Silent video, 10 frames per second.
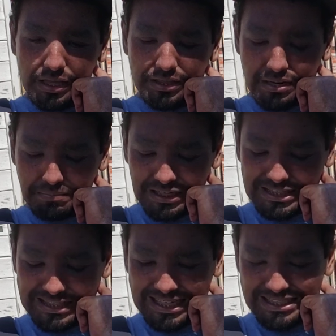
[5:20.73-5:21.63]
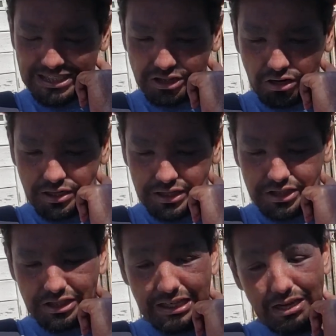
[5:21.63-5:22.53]
Then my skin started
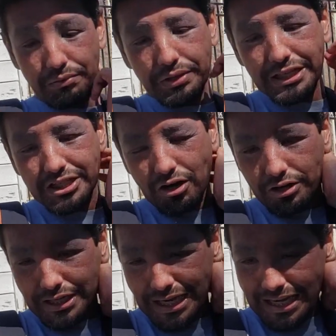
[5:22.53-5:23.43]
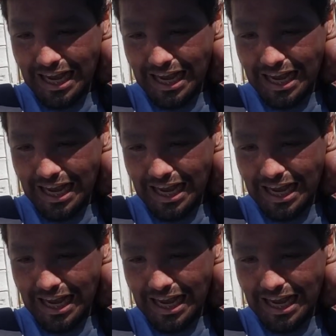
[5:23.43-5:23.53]
to get really darkened,